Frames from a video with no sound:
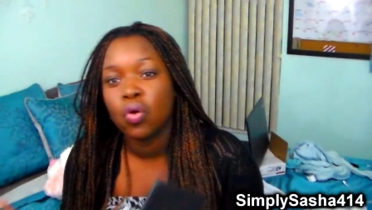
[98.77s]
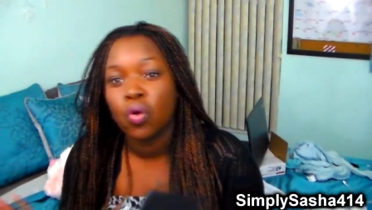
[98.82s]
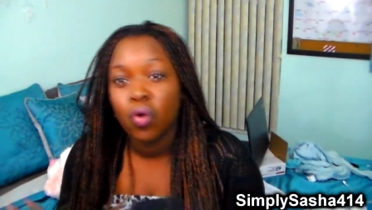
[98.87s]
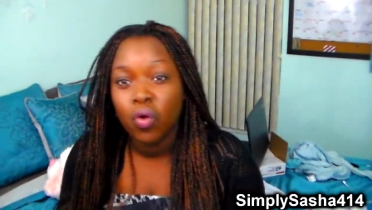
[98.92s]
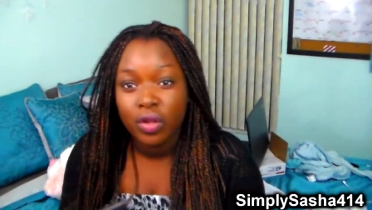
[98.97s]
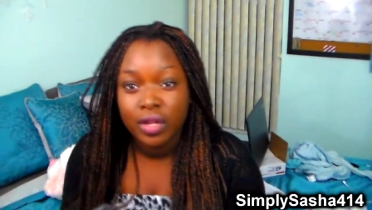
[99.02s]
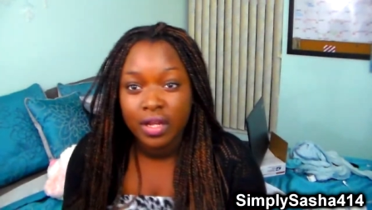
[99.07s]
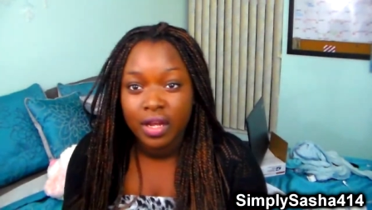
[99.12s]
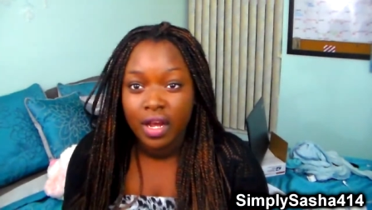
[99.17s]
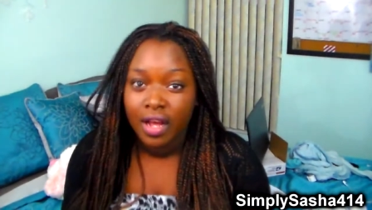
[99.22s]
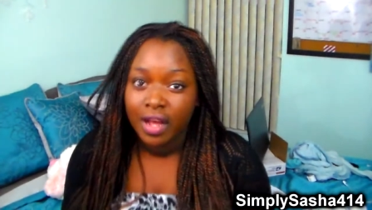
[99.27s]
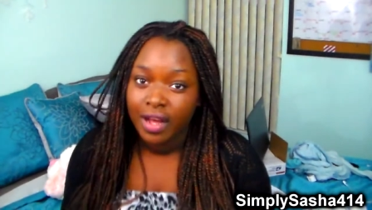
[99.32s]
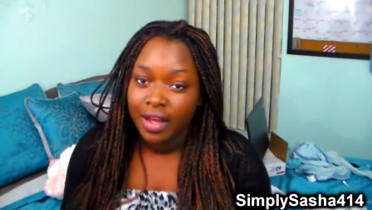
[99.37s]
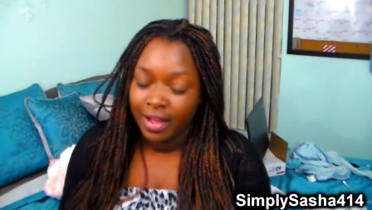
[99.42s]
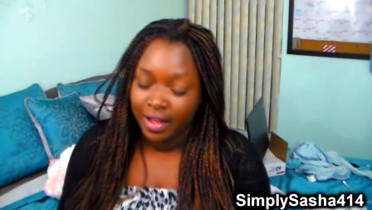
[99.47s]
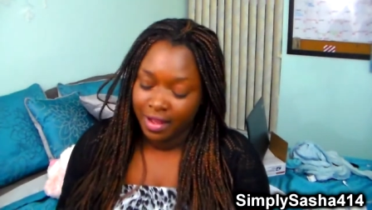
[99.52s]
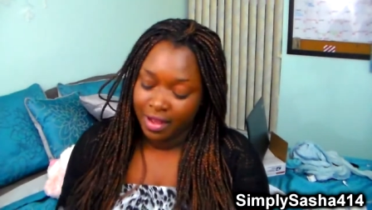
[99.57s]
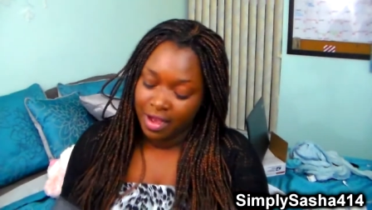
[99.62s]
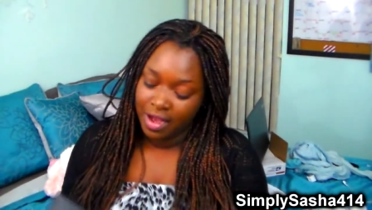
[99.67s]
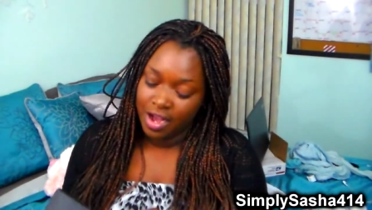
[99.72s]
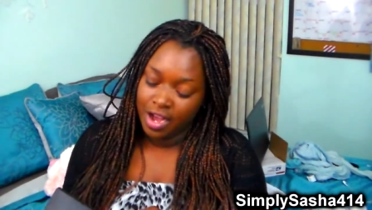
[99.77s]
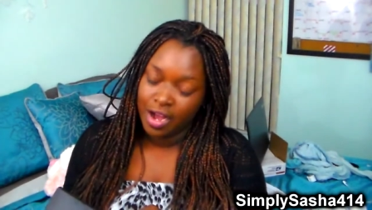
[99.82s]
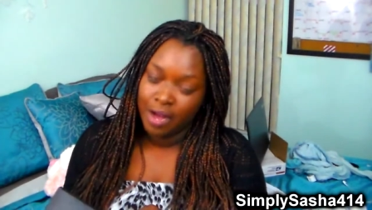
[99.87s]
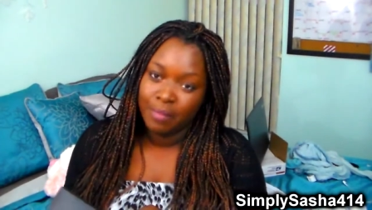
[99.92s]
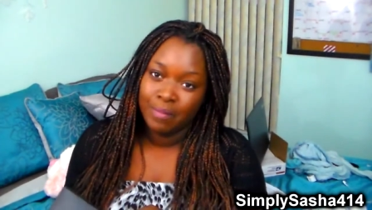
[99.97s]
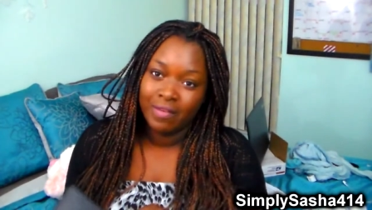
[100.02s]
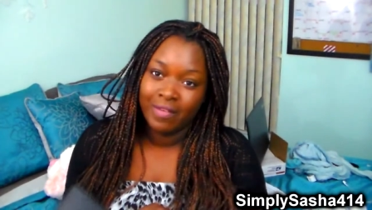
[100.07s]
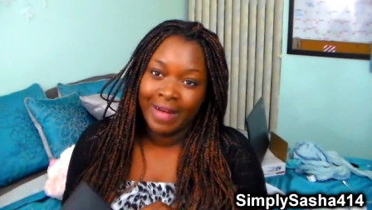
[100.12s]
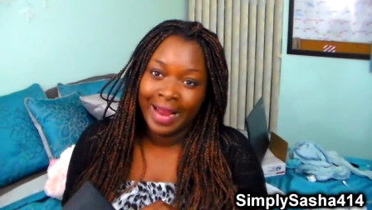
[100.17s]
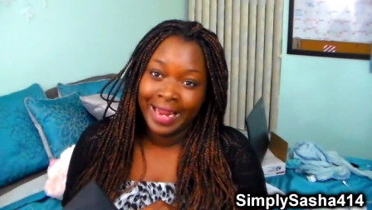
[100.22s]
gold
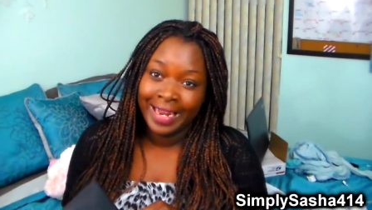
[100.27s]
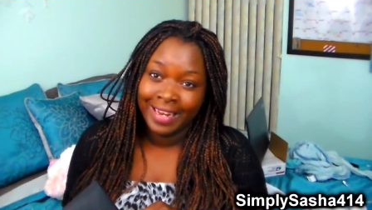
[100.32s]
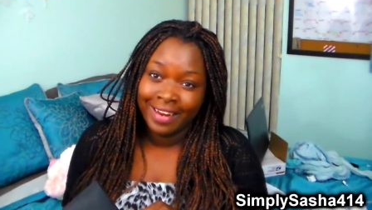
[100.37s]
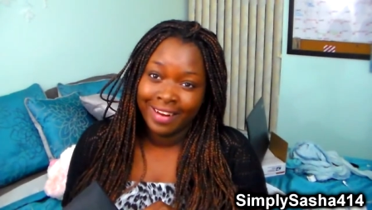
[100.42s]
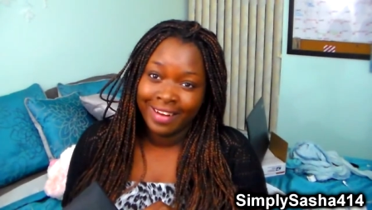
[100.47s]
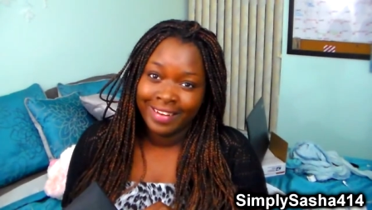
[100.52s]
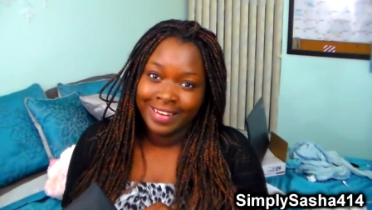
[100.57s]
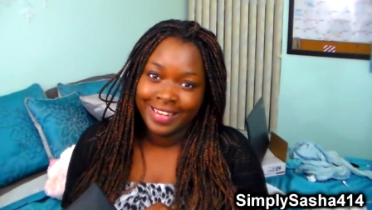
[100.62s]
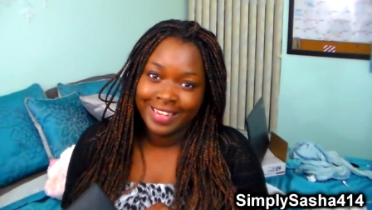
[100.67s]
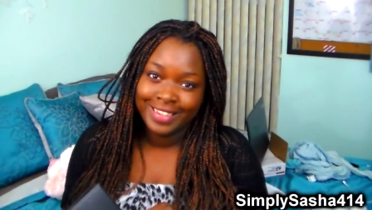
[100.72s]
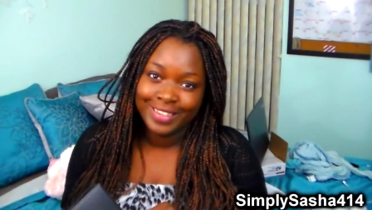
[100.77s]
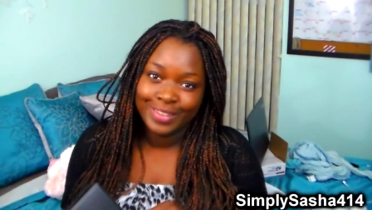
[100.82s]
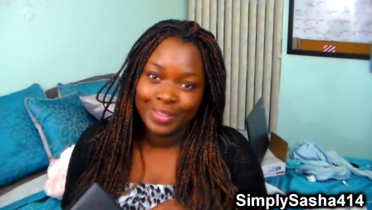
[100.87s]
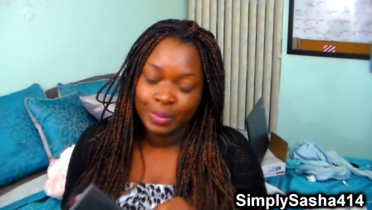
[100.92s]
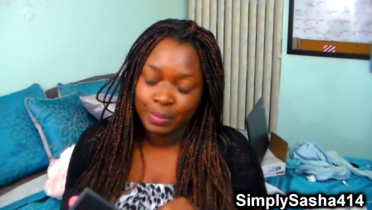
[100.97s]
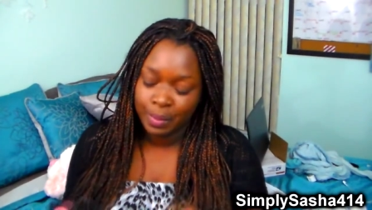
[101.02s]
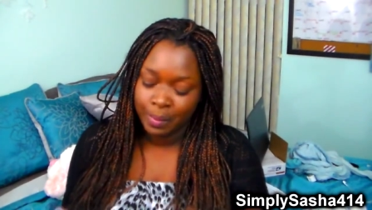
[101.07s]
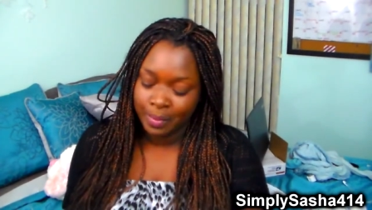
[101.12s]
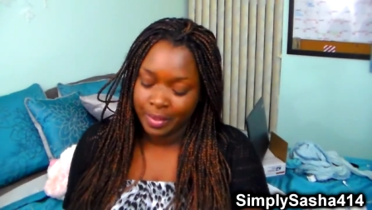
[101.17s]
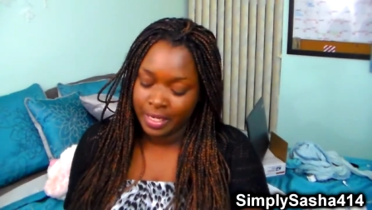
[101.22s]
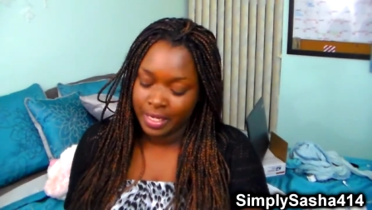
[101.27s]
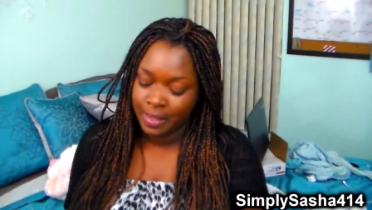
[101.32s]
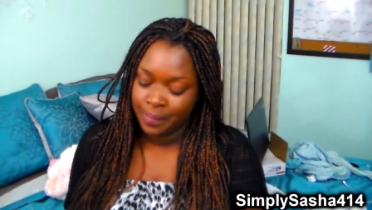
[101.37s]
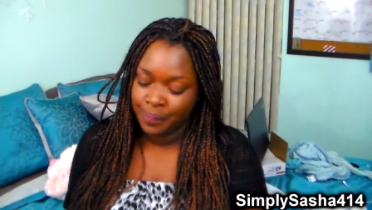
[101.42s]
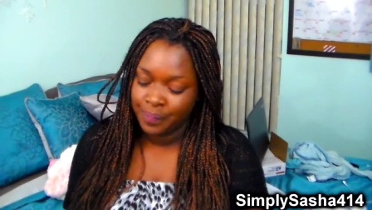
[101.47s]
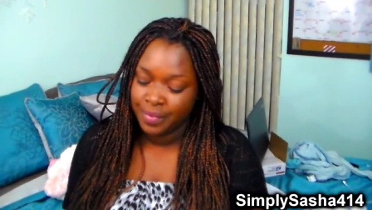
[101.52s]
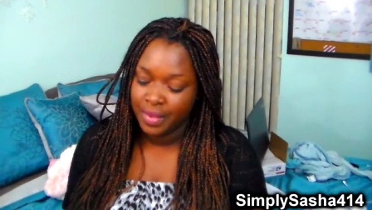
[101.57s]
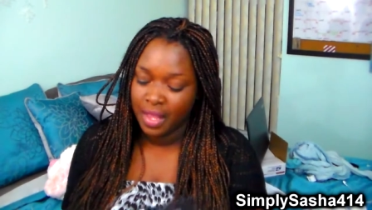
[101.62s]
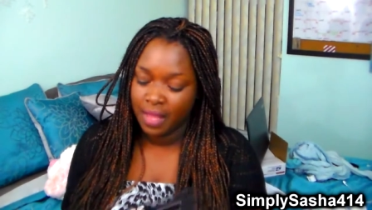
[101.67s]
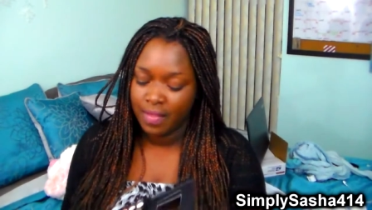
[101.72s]
um, writing on it. It's super pretty.
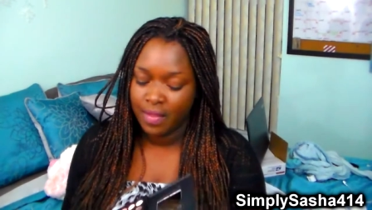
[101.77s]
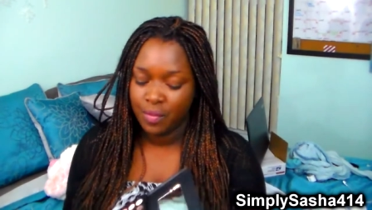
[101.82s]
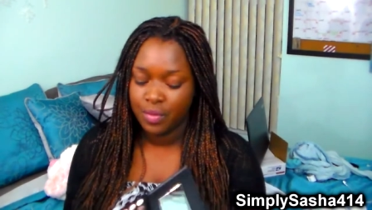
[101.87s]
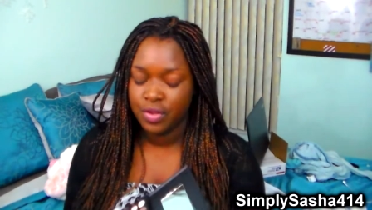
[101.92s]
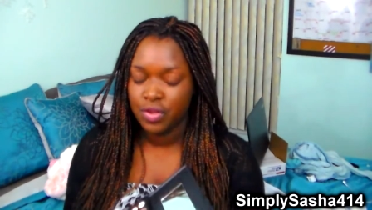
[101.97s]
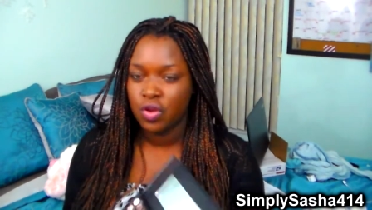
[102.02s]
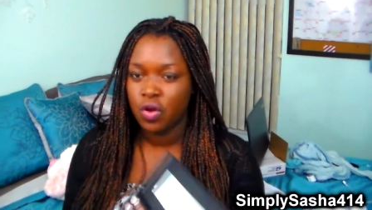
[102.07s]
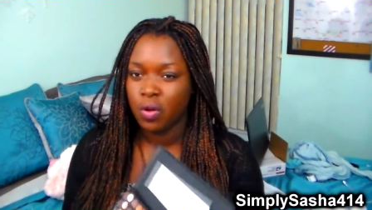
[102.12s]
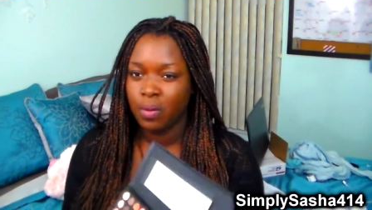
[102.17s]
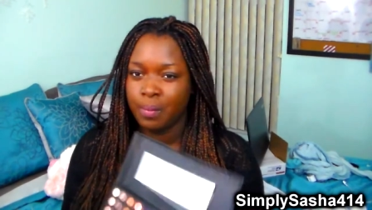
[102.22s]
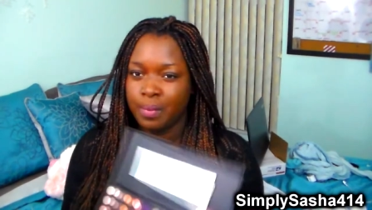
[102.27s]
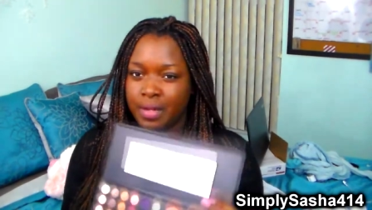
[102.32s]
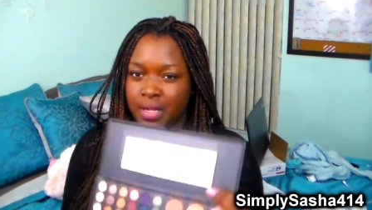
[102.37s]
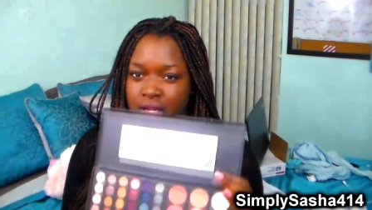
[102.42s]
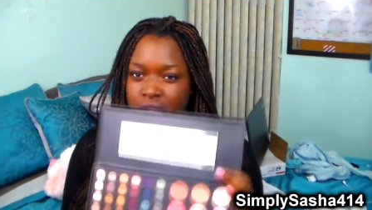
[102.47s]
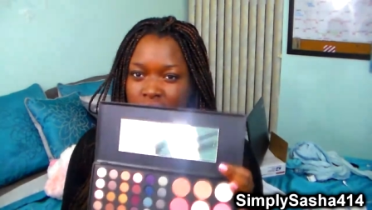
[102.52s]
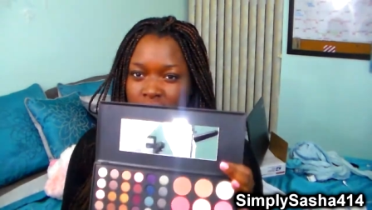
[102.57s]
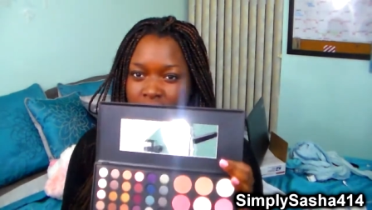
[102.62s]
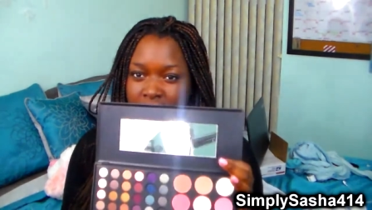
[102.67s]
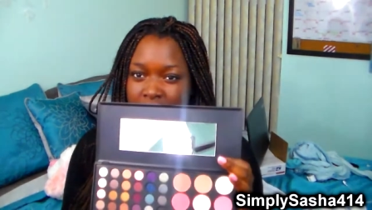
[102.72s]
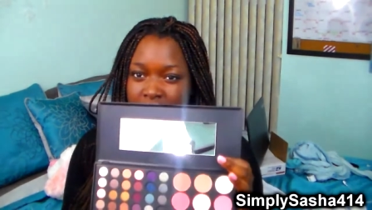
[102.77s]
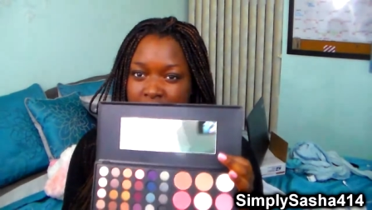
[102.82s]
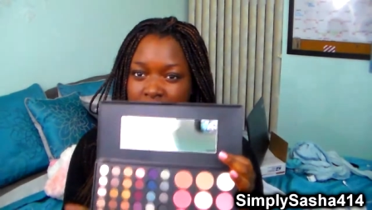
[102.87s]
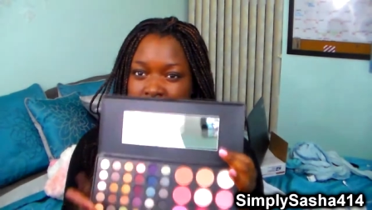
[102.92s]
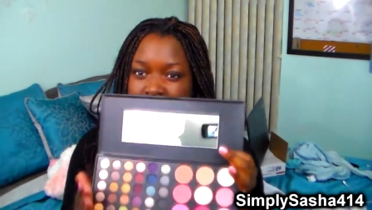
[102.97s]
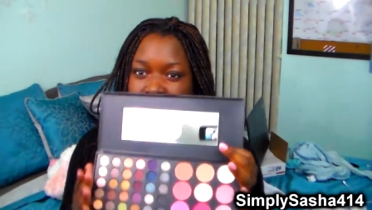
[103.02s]
And then when you open it, you get a